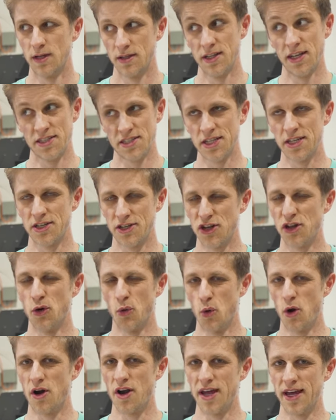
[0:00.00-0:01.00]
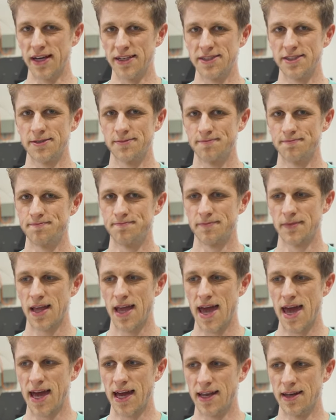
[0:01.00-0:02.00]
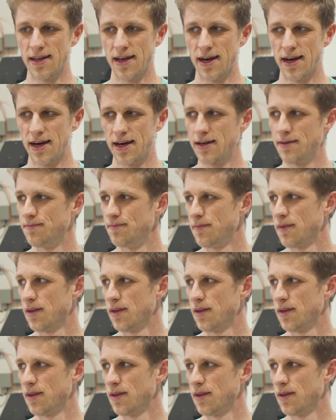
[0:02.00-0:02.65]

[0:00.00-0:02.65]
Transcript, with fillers: listen to the warnings. And uh,